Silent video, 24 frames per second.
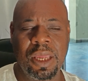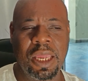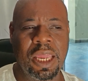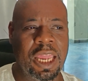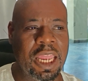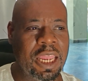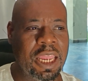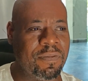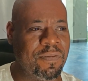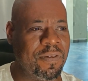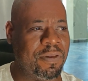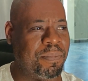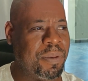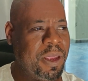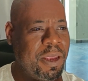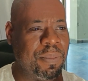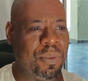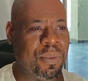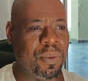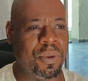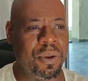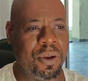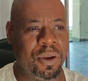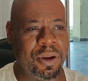Even
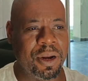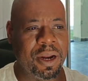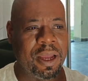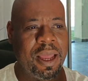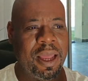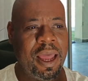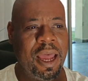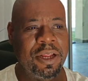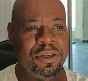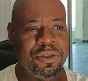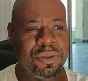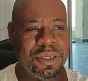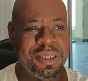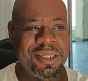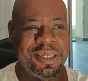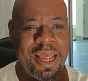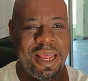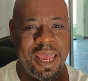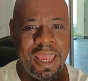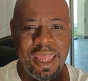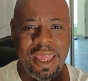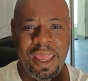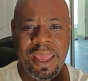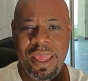people here in the country, it's
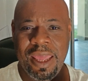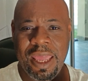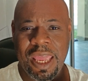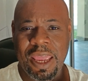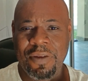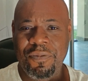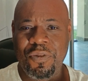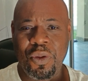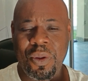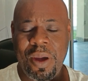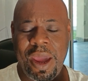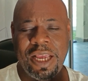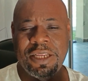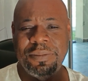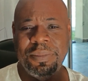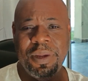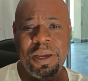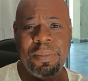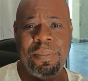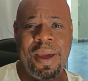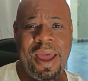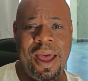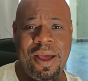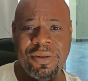like if you ask me
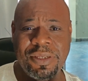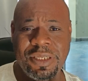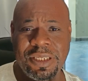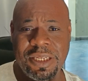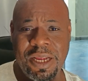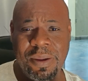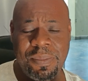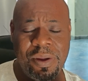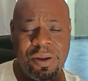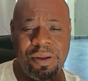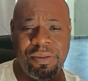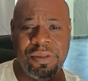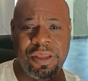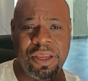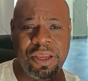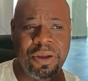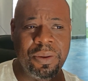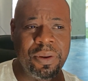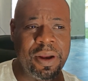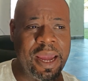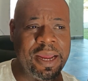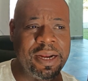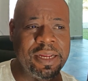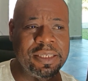about some of the
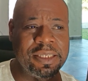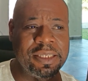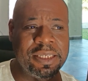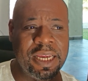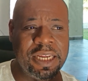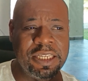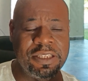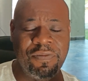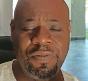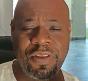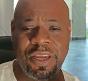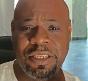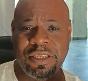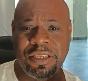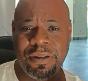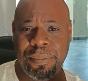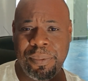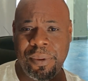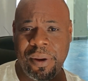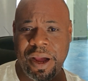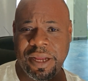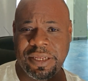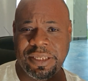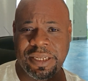United States visa
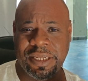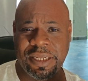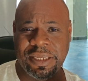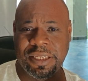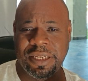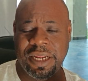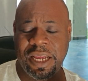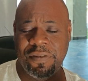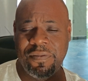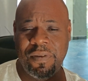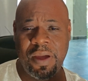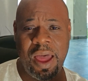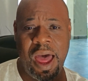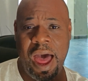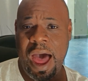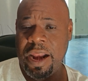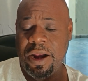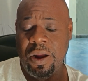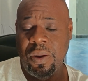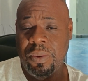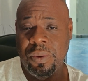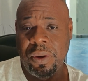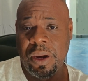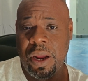process stuff, I
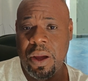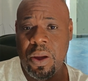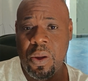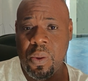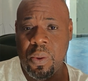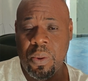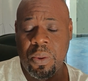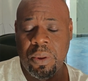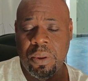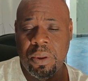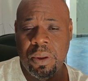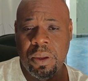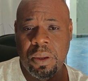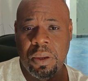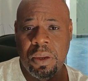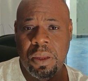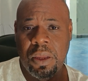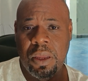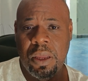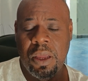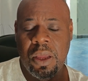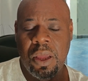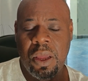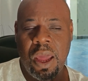don't know.
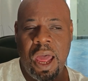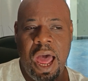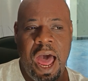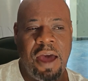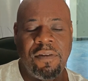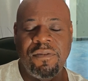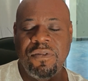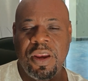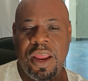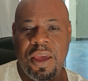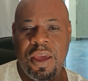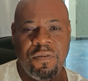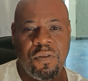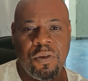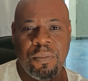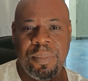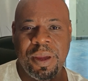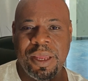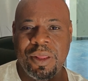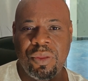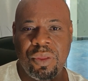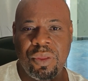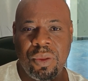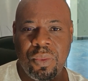I've never
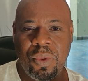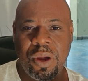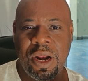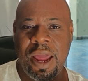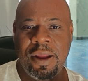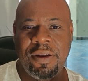been through it.